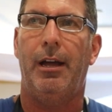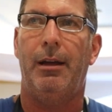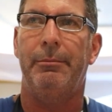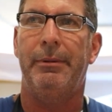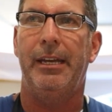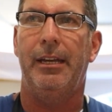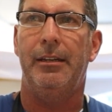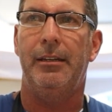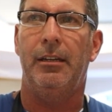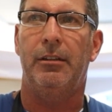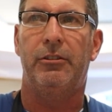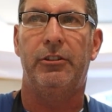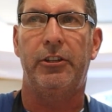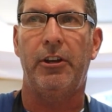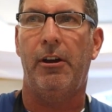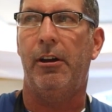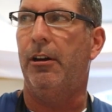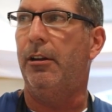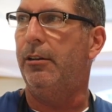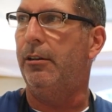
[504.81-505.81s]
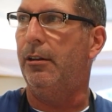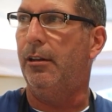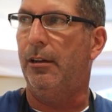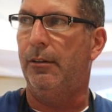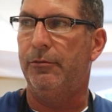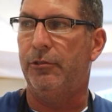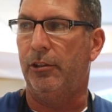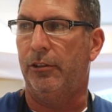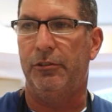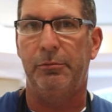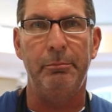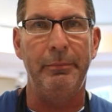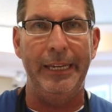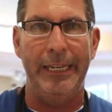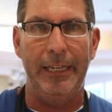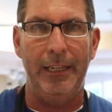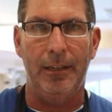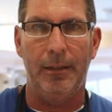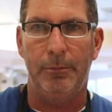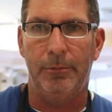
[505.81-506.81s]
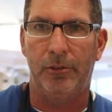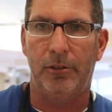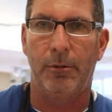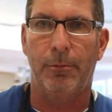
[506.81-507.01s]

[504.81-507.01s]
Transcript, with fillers: I'm getting a ton of just mediums.